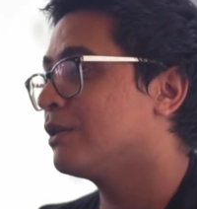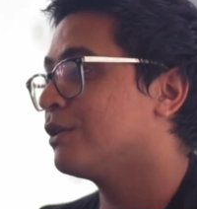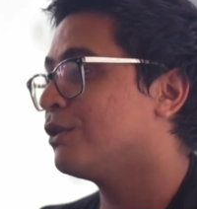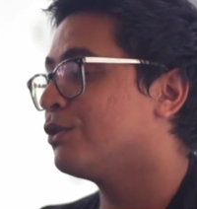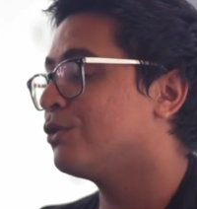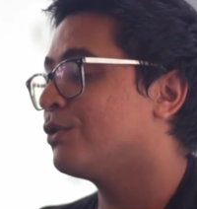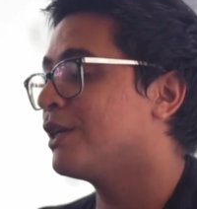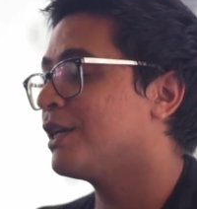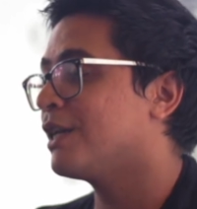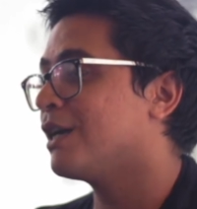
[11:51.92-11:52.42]

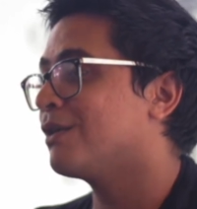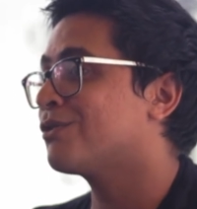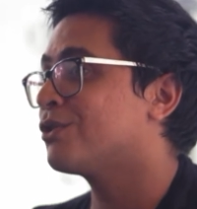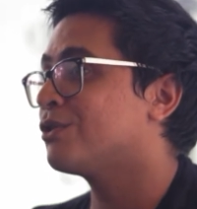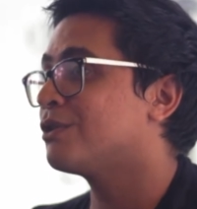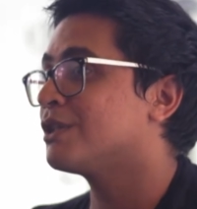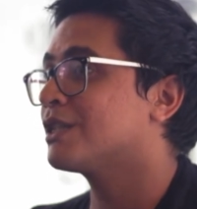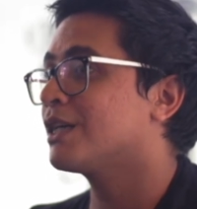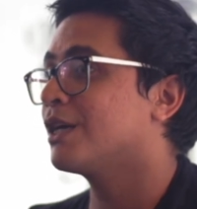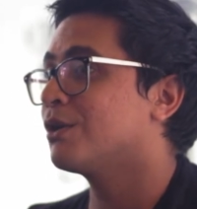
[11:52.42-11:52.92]
You really have
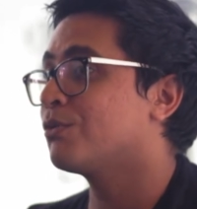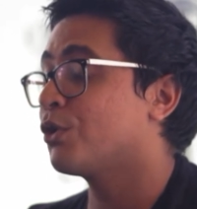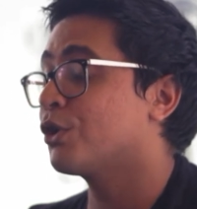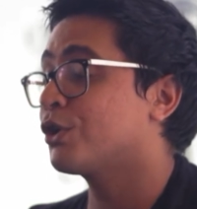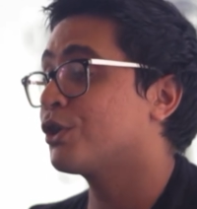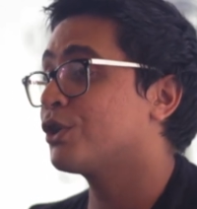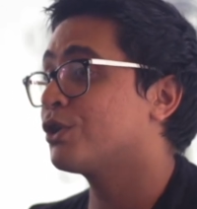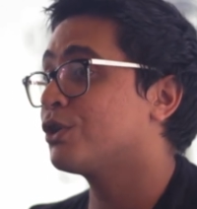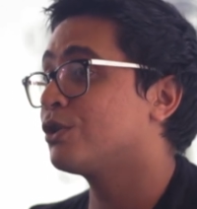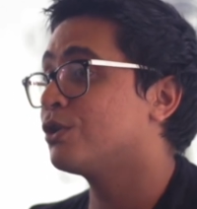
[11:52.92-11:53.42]
to decide
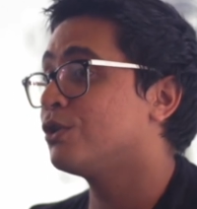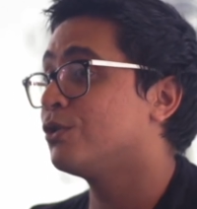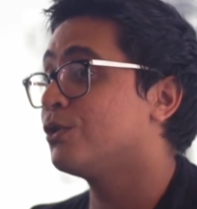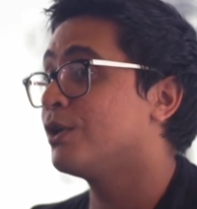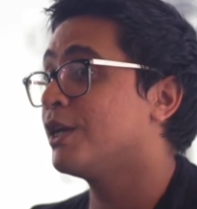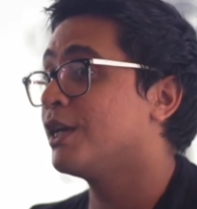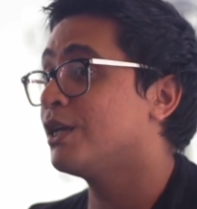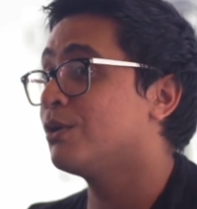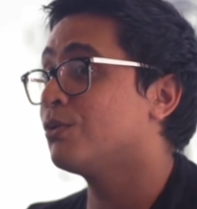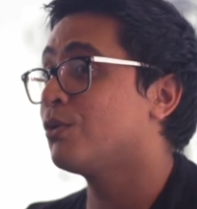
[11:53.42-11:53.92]
what you
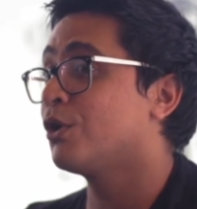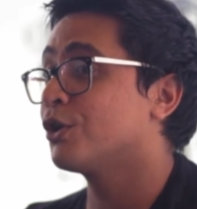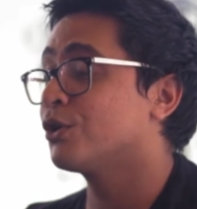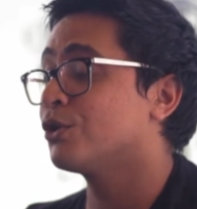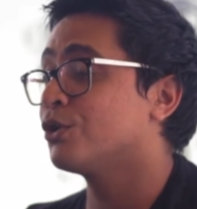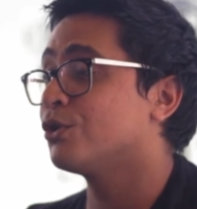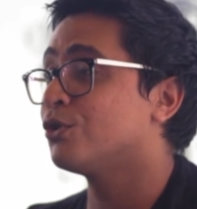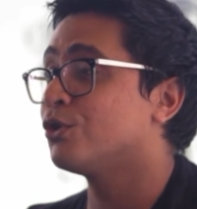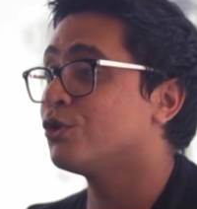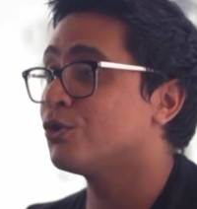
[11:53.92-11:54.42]
really want to do.